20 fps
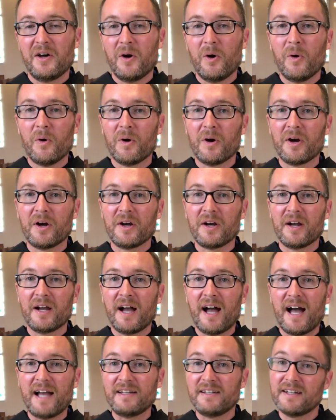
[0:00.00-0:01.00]
or
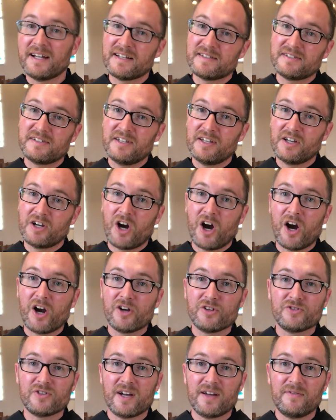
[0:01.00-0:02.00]
I did not see a
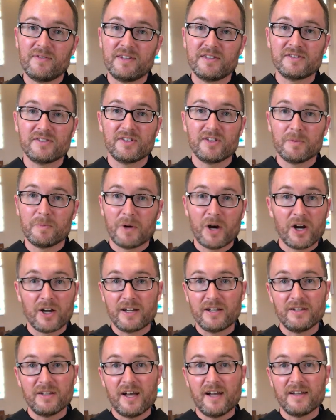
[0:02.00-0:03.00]
car drive into the
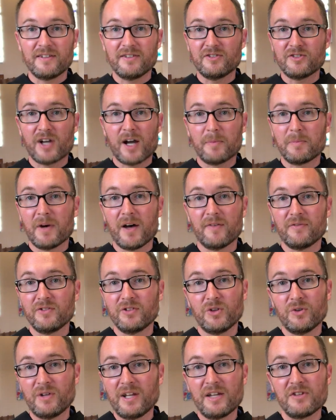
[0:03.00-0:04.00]
parking lot to drop off a
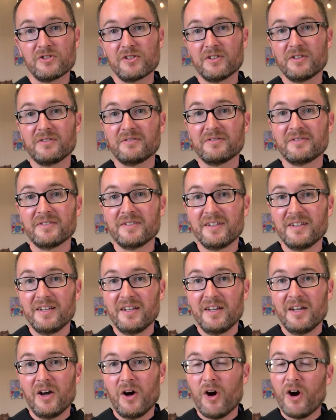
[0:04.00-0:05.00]
donation,
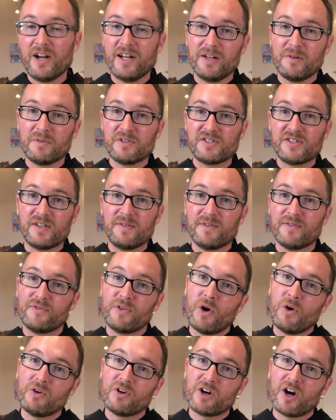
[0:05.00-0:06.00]
or I didn't receive a
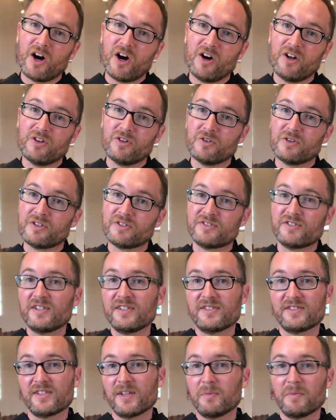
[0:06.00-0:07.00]
phone call or see
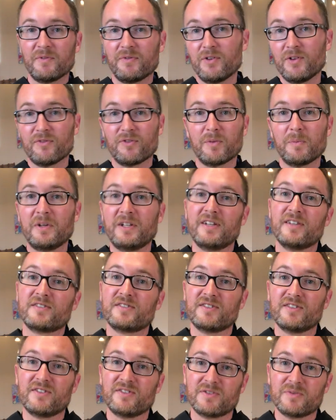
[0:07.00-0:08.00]
some of you from a
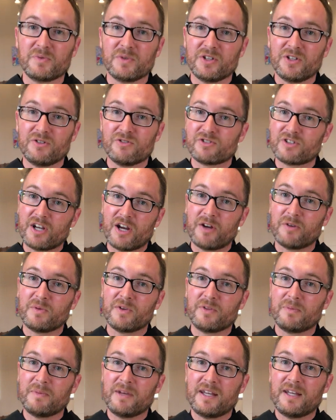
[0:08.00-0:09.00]
distance where you shared
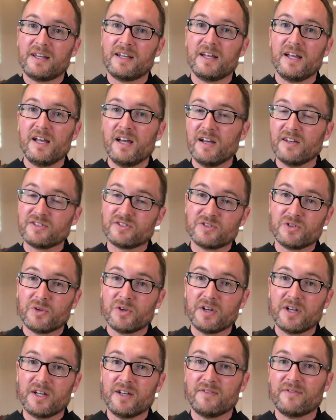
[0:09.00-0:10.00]
with me a
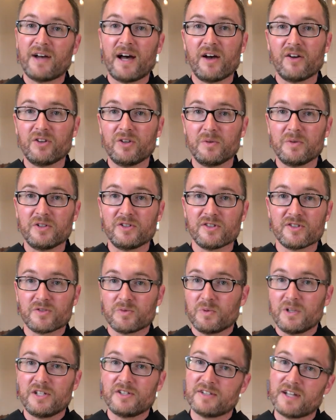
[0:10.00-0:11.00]
story of how you had
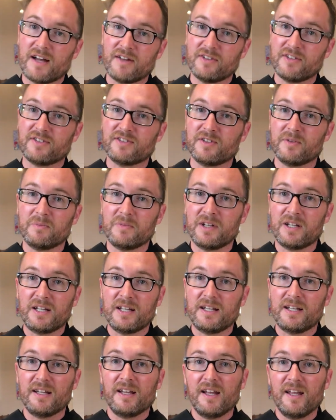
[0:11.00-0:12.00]
just reached out to
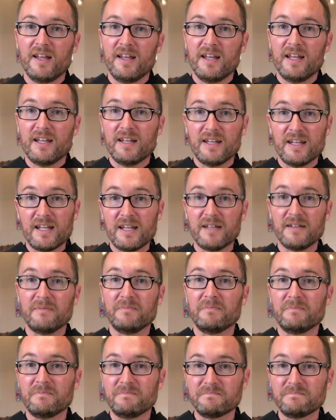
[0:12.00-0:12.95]
somebody in need.